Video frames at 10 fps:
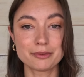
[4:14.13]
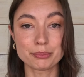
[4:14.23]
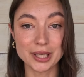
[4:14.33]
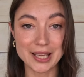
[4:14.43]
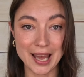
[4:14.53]

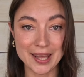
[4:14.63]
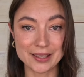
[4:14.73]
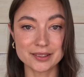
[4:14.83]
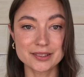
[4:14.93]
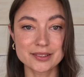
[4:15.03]

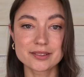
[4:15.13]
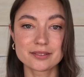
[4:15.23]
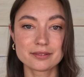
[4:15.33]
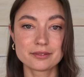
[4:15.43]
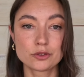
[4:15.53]
mechanics,
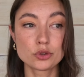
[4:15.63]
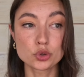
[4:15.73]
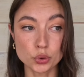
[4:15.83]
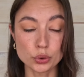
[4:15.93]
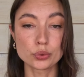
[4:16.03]

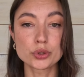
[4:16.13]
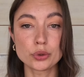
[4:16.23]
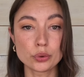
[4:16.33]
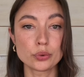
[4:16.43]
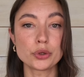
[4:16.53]
true to
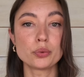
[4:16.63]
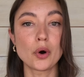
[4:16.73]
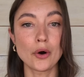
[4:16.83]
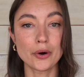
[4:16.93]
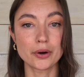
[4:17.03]
who you
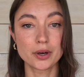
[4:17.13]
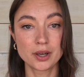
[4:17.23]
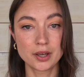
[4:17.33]
are.